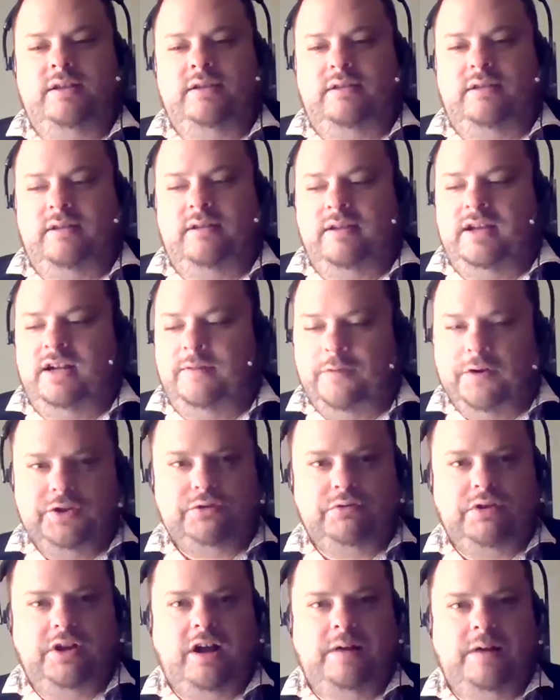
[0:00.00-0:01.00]
the
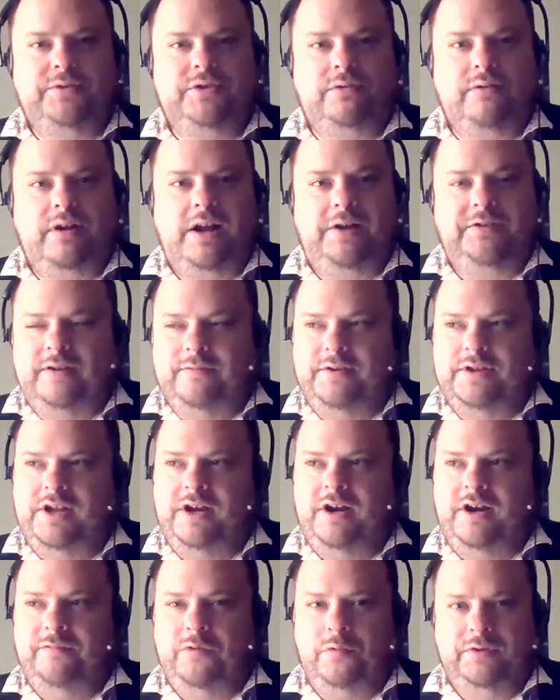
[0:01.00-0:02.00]
anniversary comes around every
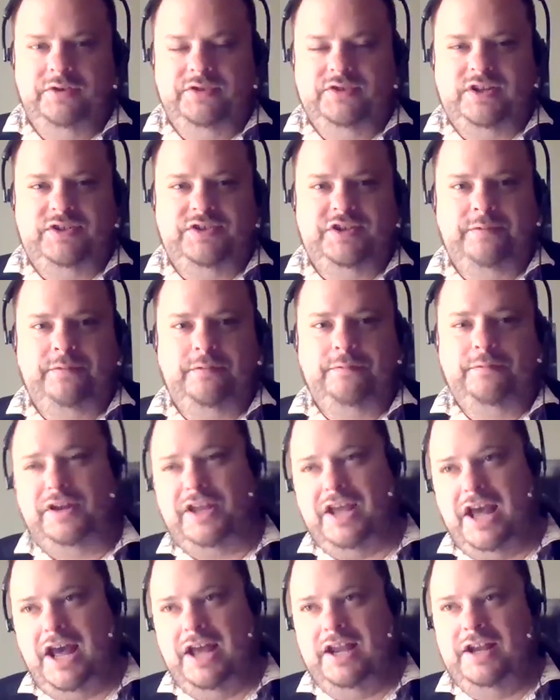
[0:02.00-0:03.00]
year. Everyone says never
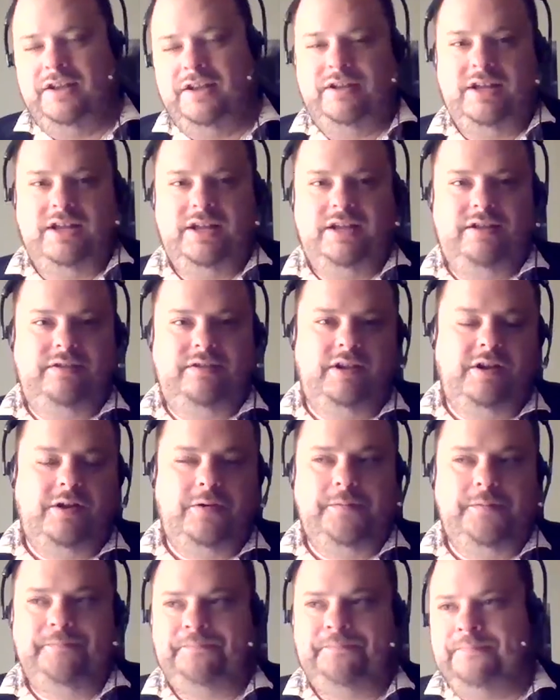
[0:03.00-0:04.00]
forget. And they,
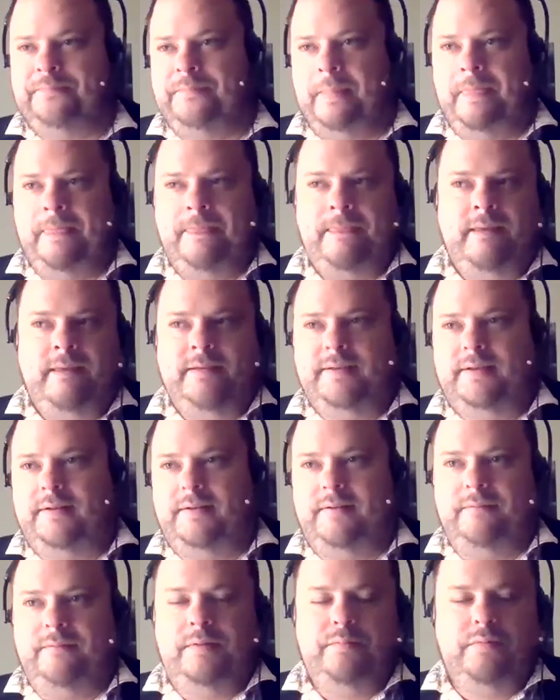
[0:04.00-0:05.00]

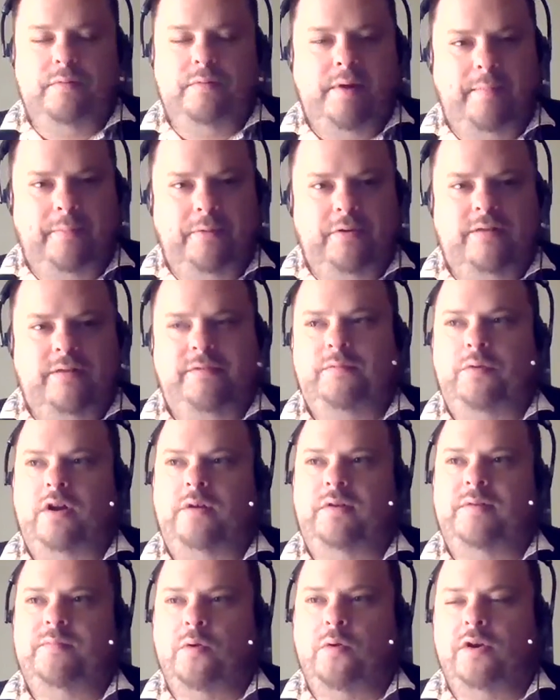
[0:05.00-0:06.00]
we remember
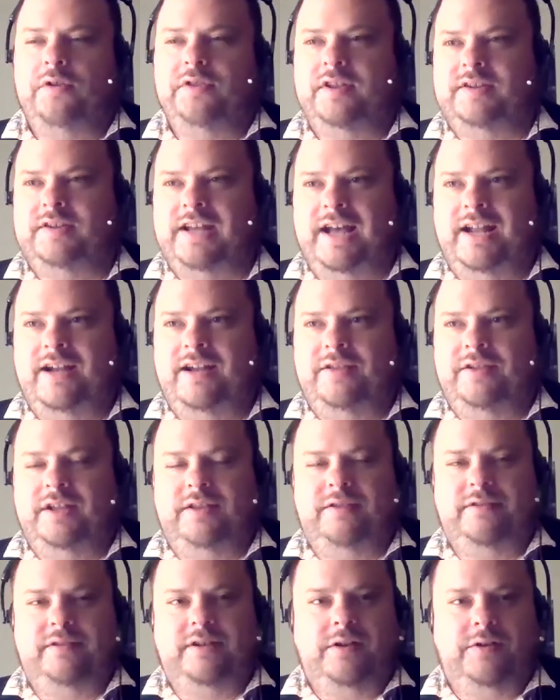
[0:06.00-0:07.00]
everyone and mourn the dead. And
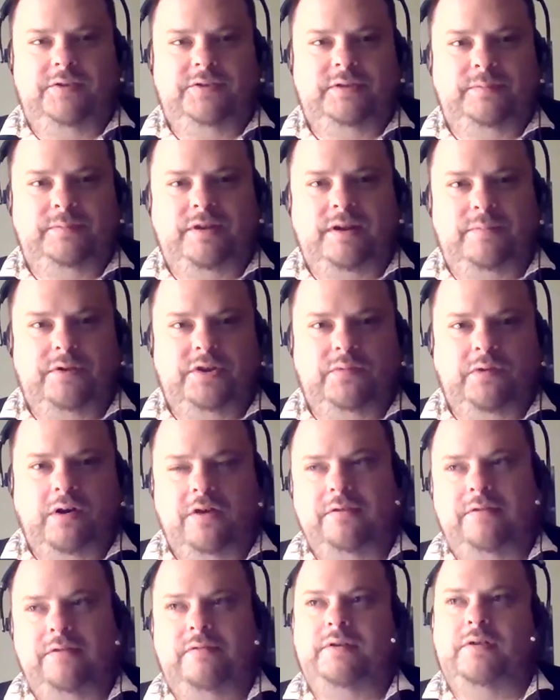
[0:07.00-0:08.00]
then, September
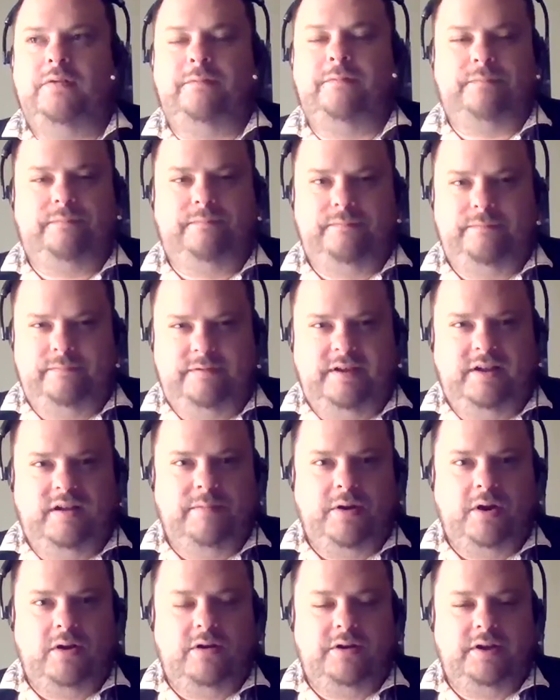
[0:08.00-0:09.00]
12th, we don't think
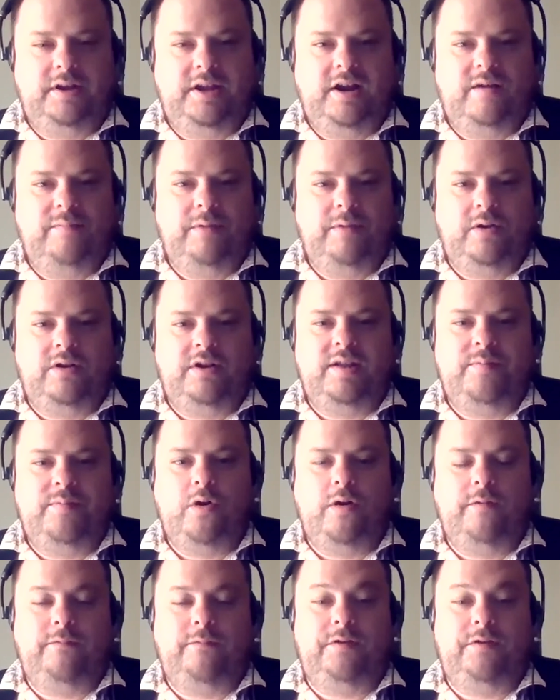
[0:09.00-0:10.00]
about it or care about it
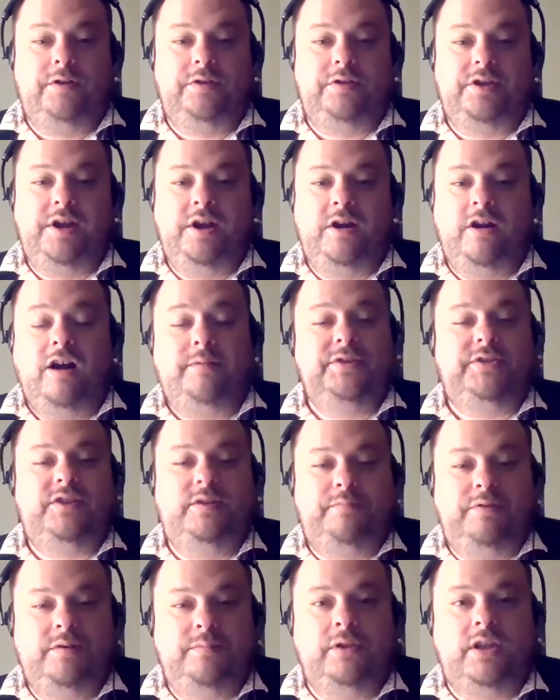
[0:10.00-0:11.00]
anymore for another year.
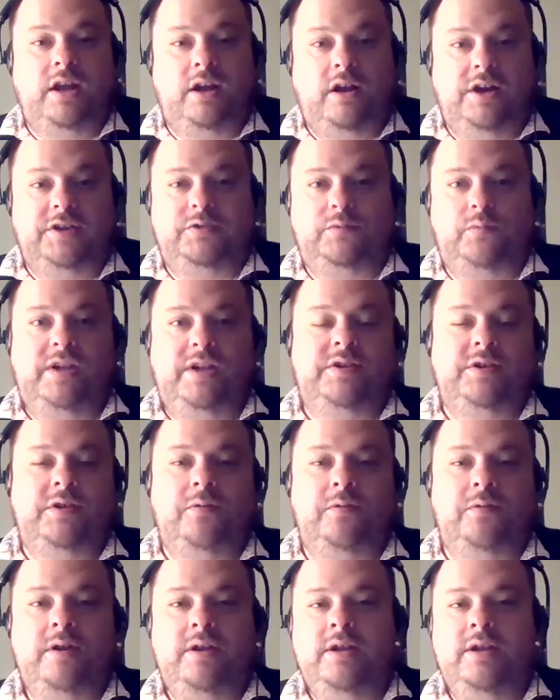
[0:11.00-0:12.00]
Obviously, people like us, we do,